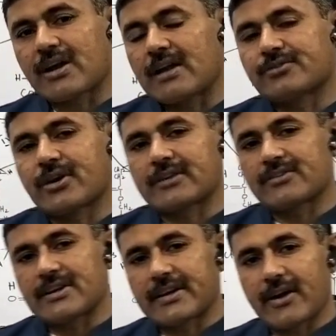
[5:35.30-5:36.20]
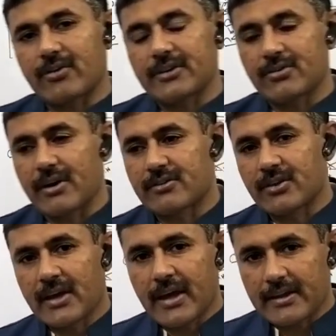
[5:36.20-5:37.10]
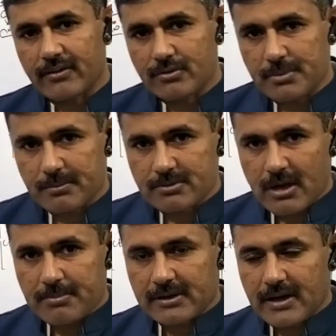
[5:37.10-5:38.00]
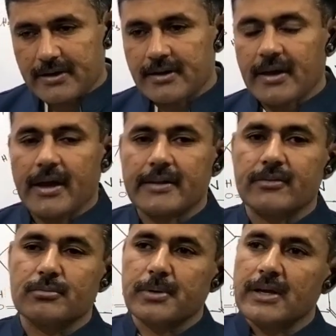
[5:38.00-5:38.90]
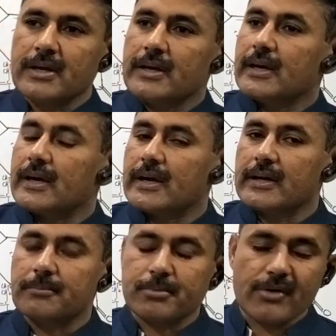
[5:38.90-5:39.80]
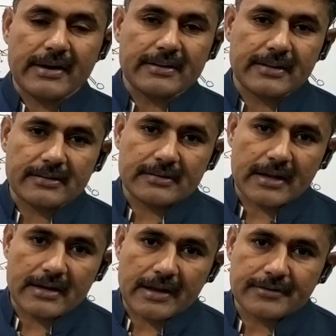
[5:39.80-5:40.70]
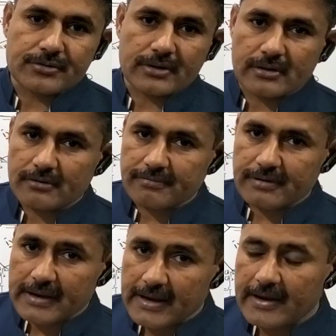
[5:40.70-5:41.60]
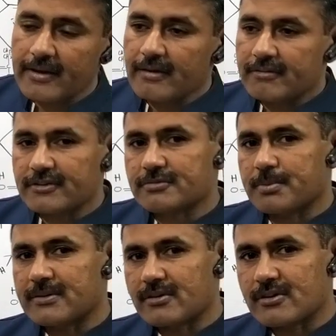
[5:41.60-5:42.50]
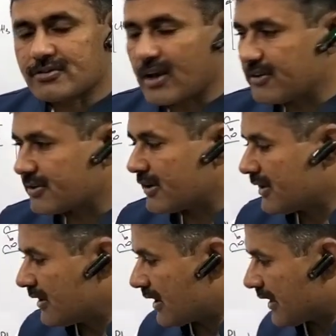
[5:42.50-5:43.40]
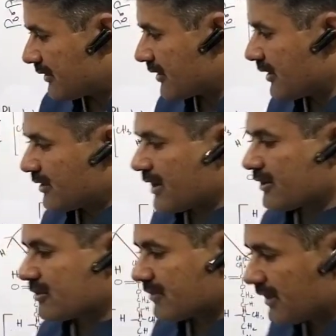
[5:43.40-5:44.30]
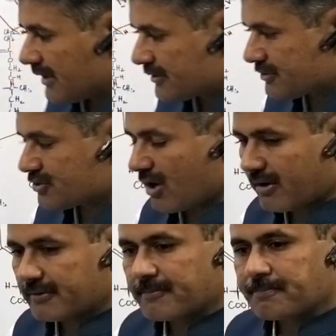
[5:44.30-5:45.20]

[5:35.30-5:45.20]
will also act as carotenoids, and they would be absorbing light, and they would be providing that light to a chlorophyll A, which is present in the center, and the reaction will start.